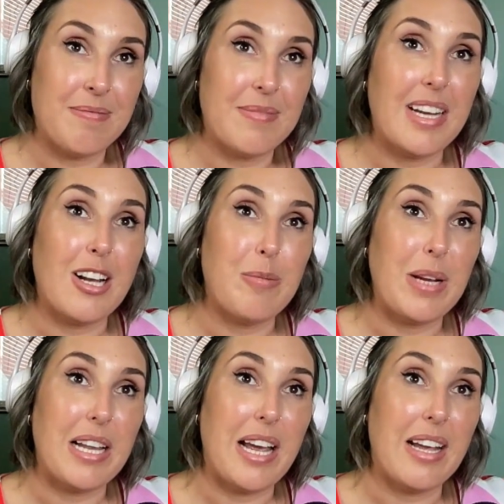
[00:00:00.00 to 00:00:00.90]
And I'd be
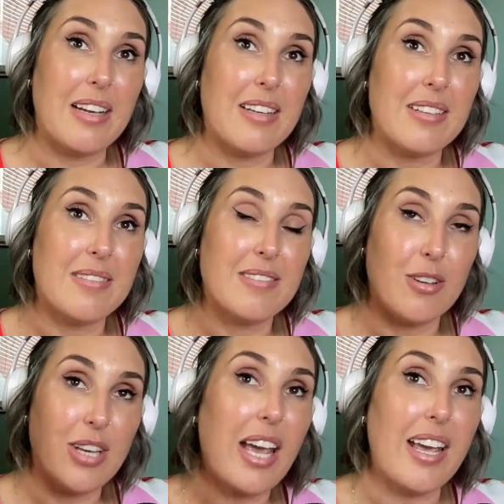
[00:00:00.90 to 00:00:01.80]
like,
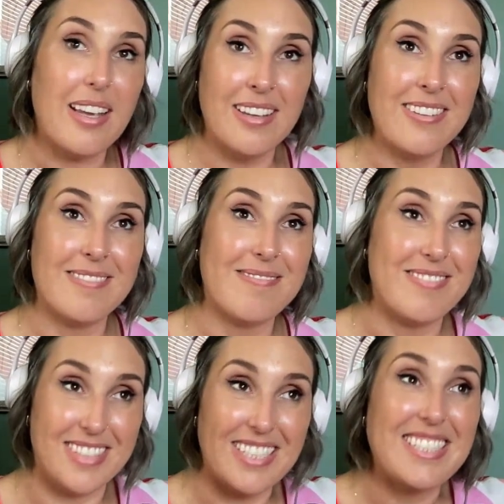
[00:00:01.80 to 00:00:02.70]
okay,
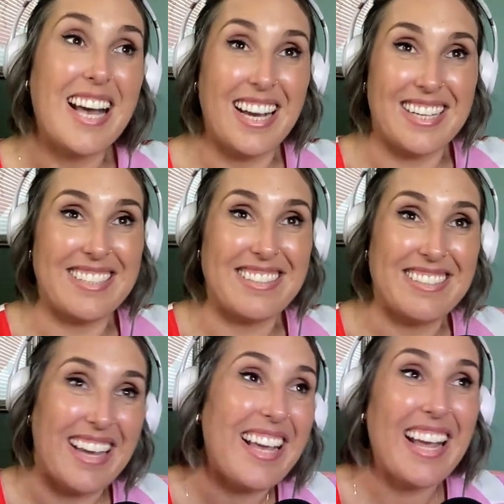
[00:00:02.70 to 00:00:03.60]
this sucks.
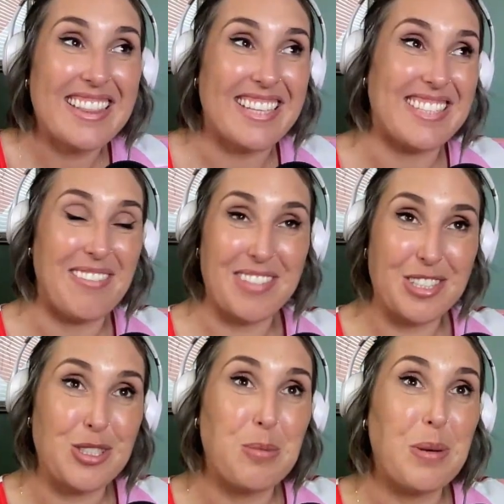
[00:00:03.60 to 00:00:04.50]
I hate this. I feel
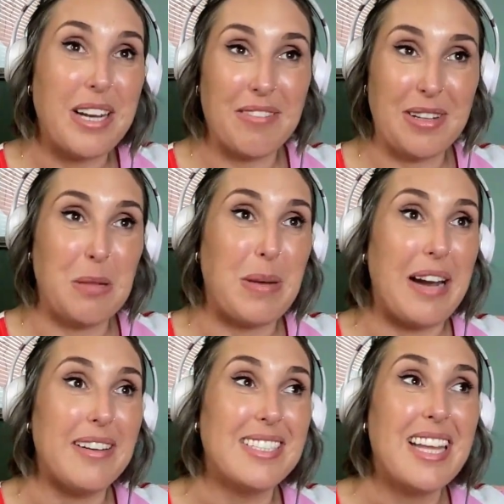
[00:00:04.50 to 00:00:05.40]
stupid. I feel
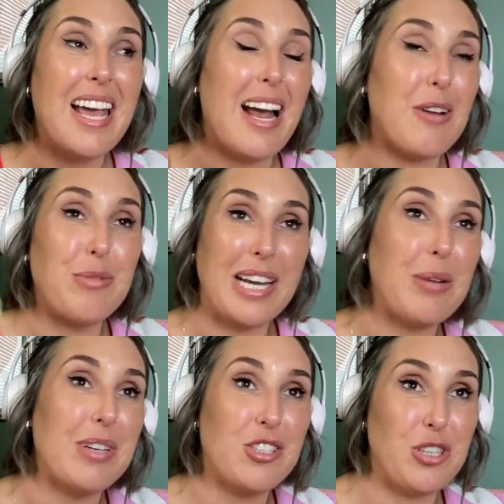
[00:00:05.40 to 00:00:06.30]
embarrassed. I really
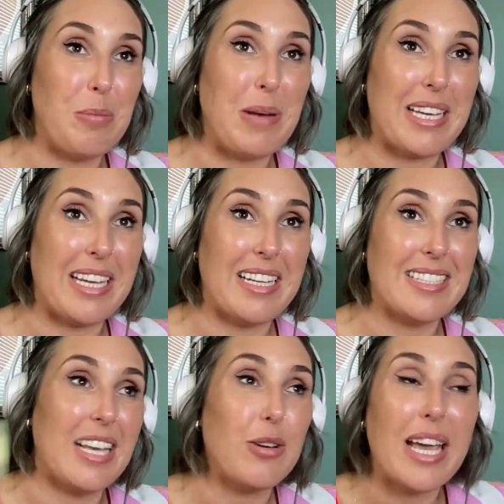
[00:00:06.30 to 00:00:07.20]
want to jump back in and
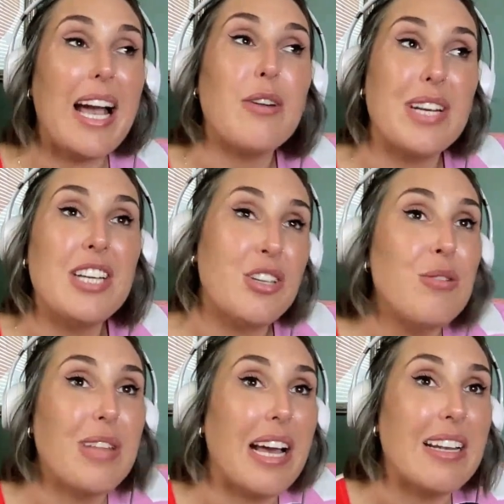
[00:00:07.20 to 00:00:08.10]
say, okay, I already knew
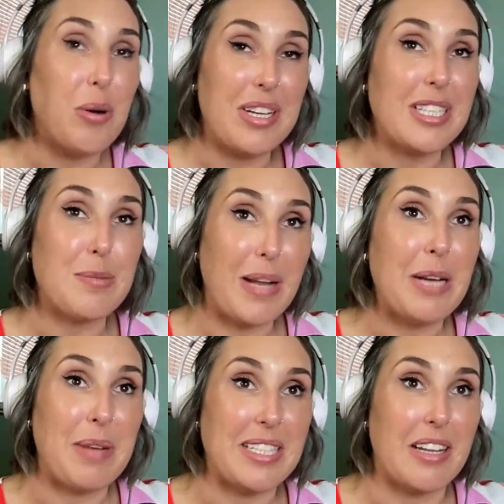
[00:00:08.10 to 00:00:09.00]
that. I want to explain
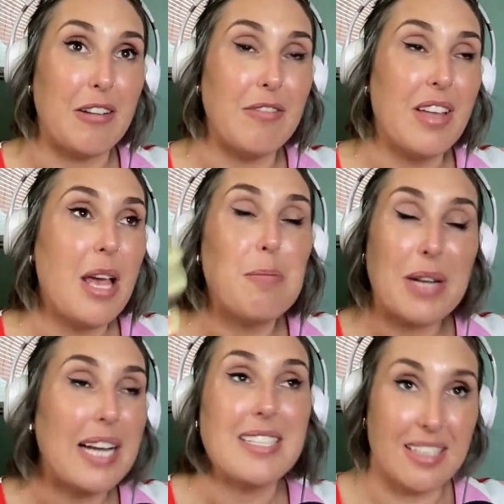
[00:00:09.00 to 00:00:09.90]
myself, but
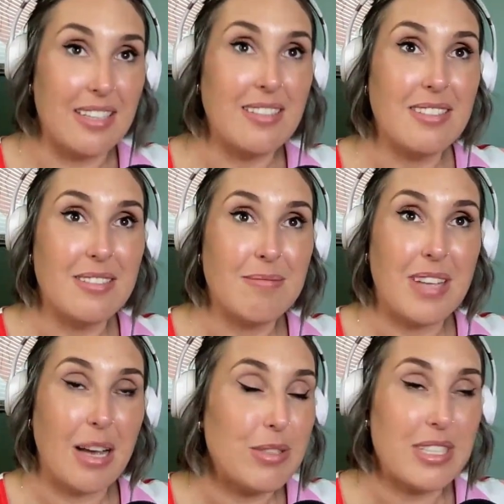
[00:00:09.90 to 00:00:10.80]
I didn't.
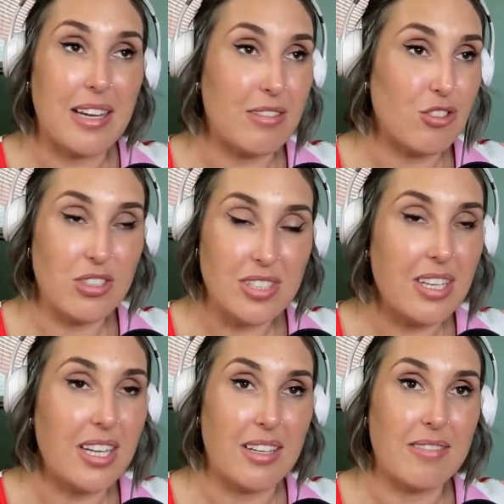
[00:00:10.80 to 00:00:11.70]
I was like, just sit
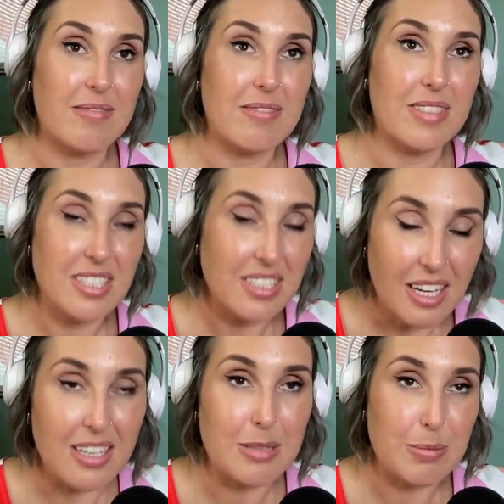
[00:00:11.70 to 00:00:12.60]
here. This
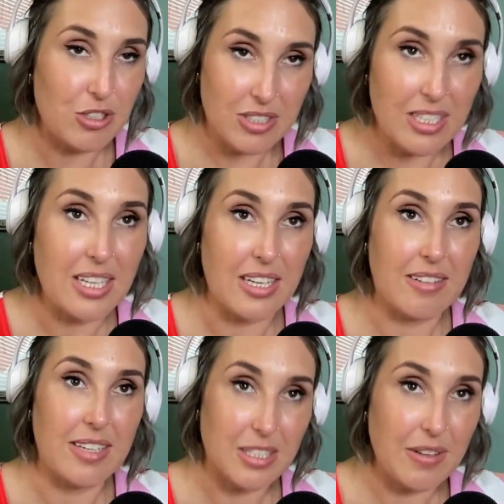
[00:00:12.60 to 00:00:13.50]
sucks, but just sit here.
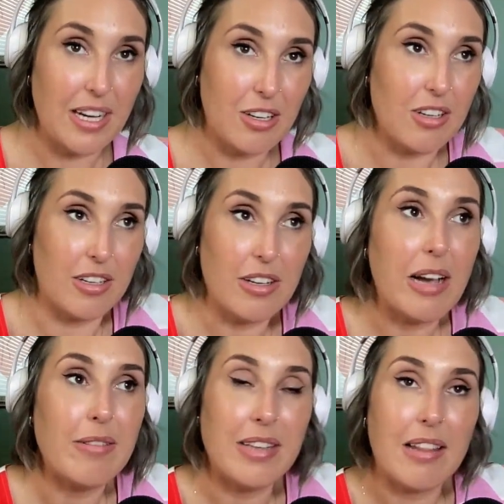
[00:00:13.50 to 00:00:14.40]
It's fine. Look
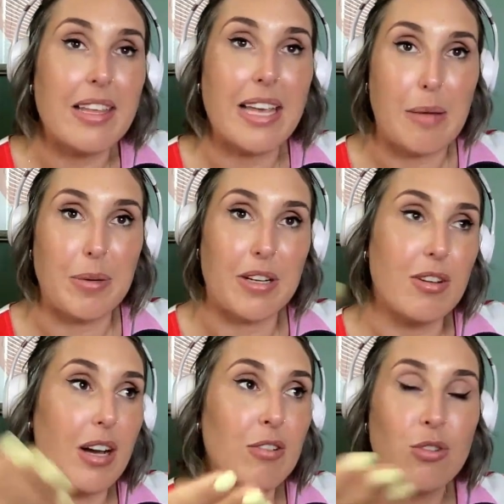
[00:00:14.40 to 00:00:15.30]
how nothing happened.
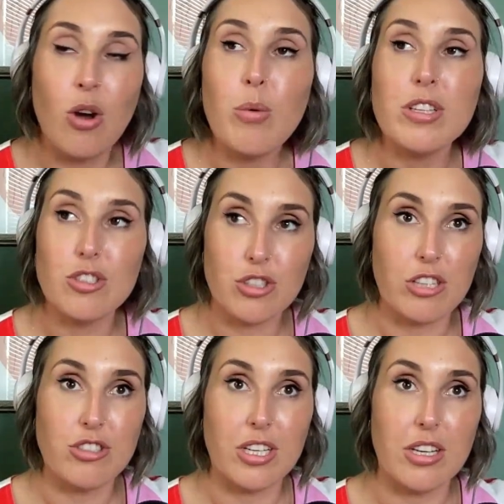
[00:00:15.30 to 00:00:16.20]
Look how no one's
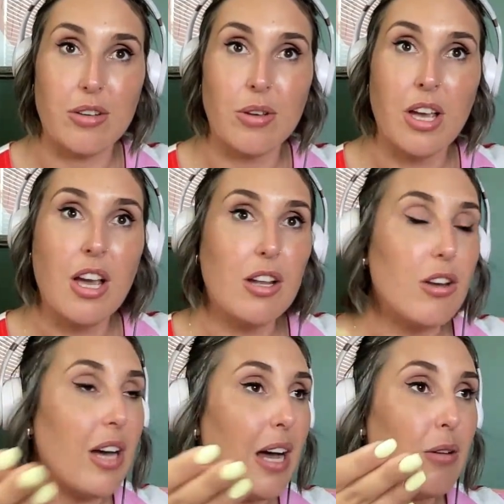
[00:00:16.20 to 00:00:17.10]
judging you.
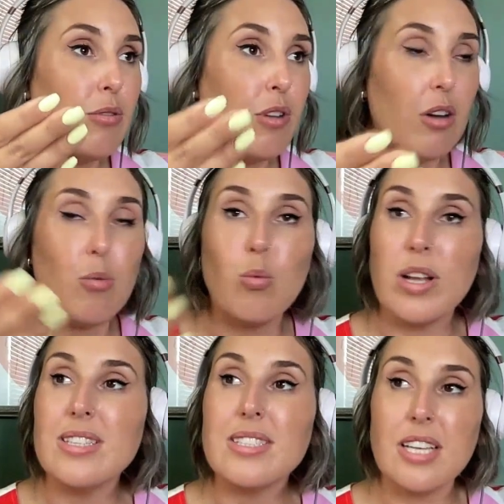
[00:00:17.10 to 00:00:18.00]
Look how not
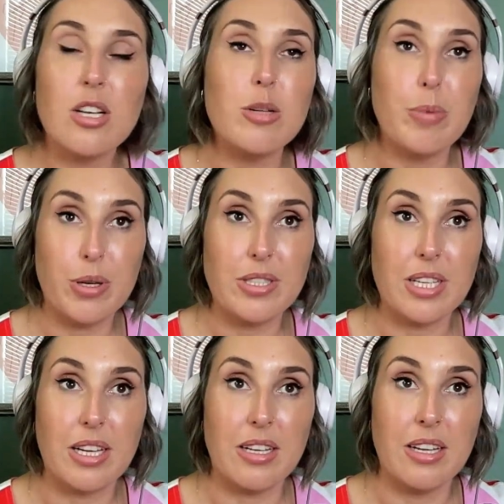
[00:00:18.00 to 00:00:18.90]
one single
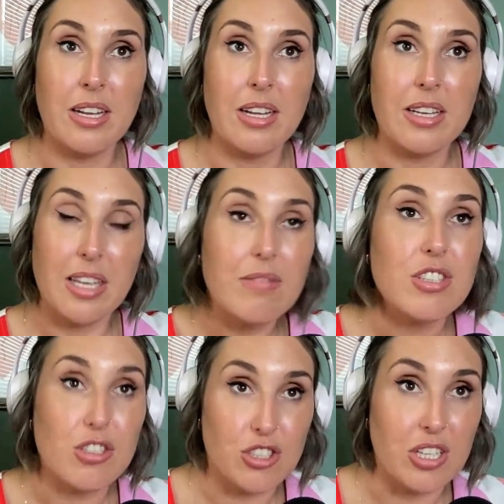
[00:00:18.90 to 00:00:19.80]
person gives
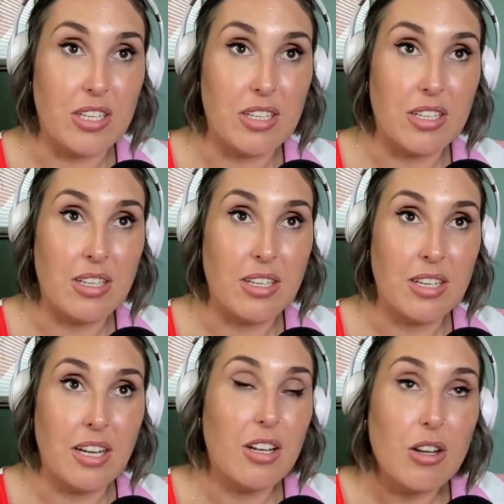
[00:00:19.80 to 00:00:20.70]
a shit.
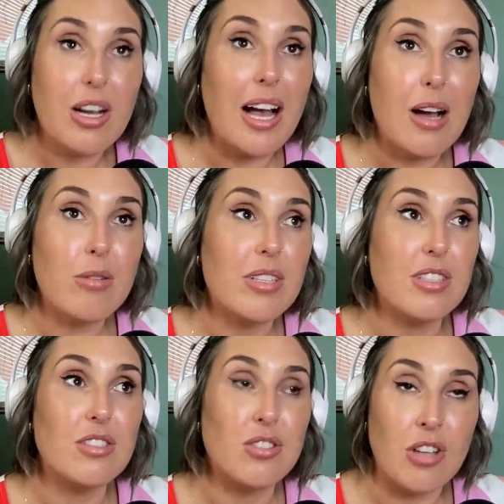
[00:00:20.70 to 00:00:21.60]
Look how this
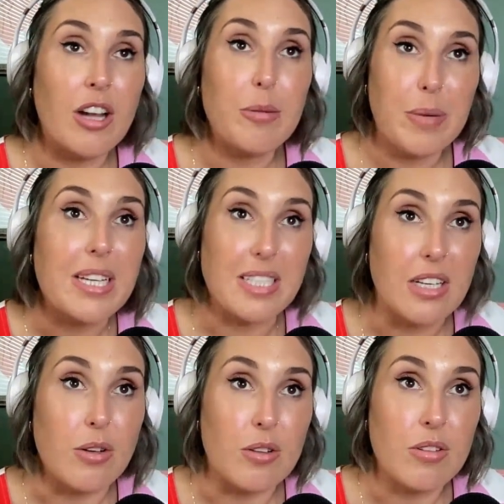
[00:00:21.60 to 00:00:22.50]
is not a big
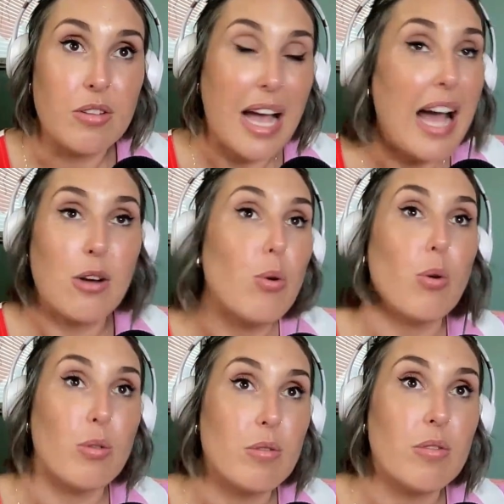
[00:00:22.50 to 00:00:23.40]
deal at
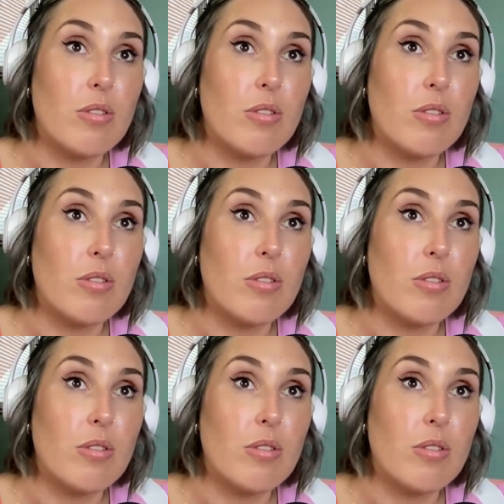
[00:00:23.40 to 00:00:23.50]
all.